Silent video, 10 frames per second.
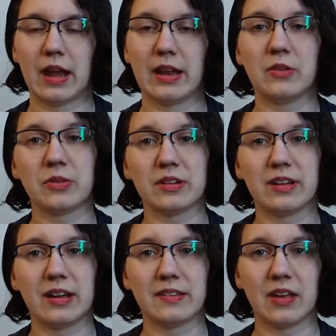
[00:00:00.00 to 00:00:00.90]
didn't
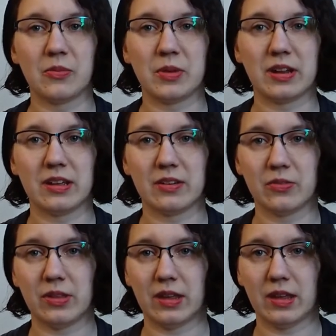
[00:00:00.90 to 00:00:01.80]
realize how many
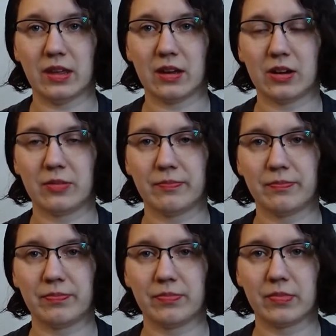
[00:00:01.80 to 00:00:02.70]
of the,
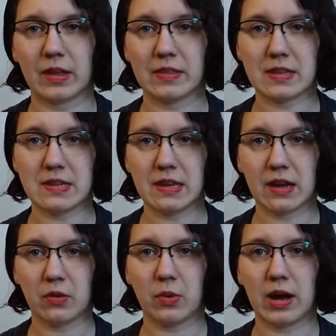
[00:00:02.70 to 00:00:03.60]
like the
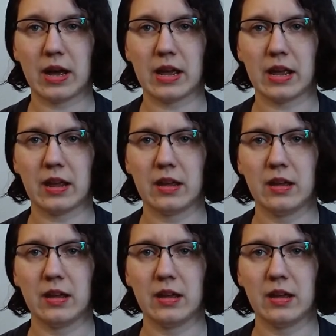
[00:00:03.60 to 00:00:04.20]
DIY,